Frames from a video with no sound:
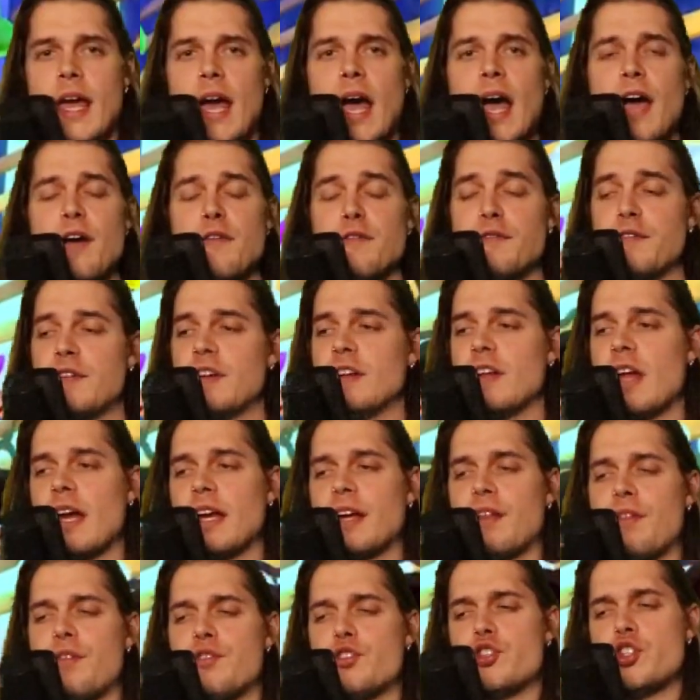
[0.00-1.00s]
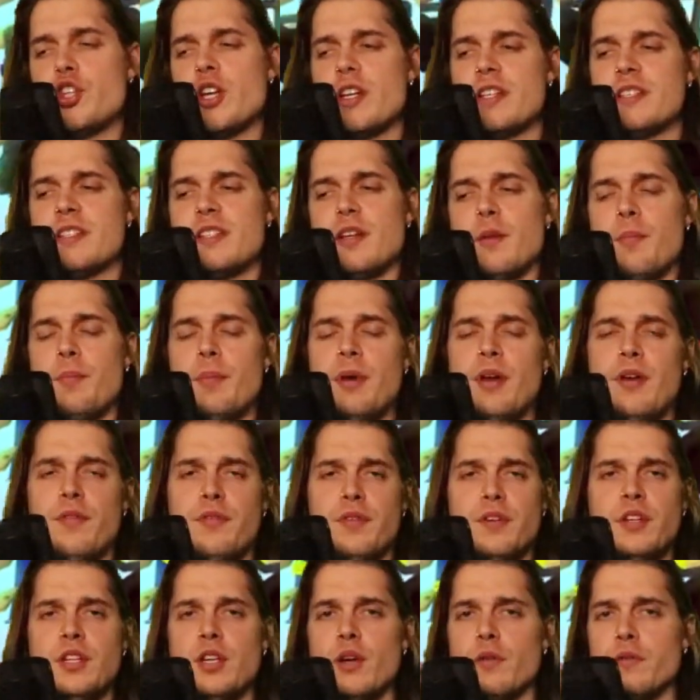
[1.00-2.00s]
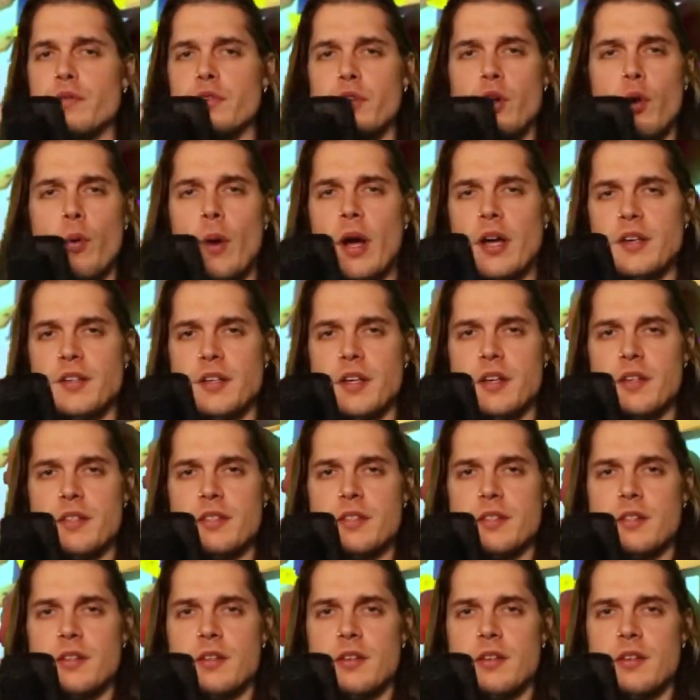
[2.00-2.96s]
I feel like it's just the epiphany of no ideas.